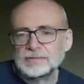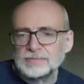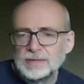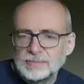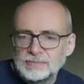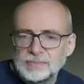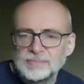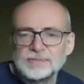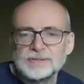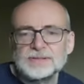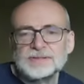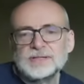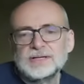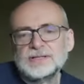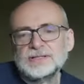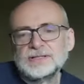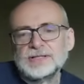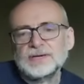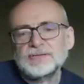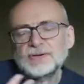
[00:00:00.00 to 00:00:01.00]
Remember, Pluto
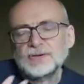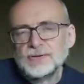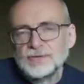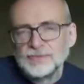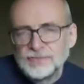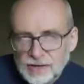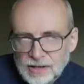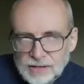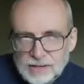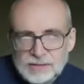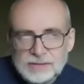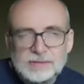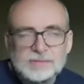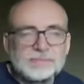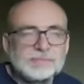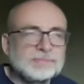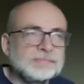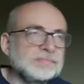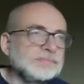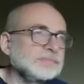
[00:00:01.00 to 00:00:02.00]
conjunct the north
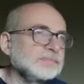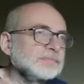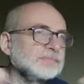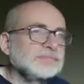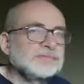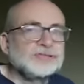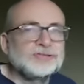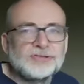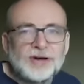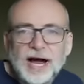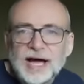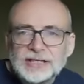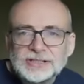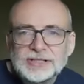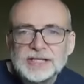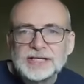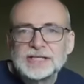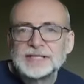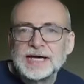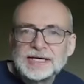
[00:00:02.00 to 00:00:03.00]
node,
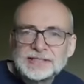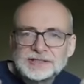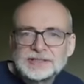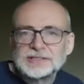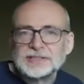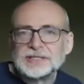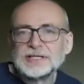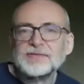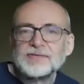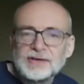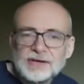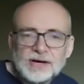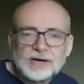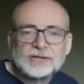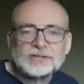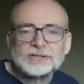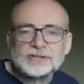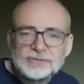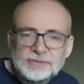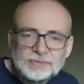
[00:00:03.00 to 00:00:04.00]
tragic destiny of a
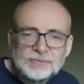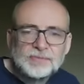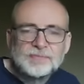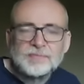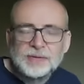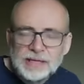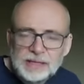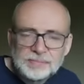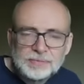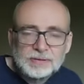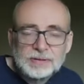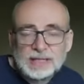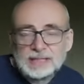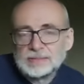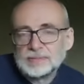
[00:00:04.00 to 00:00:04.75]
large group of people.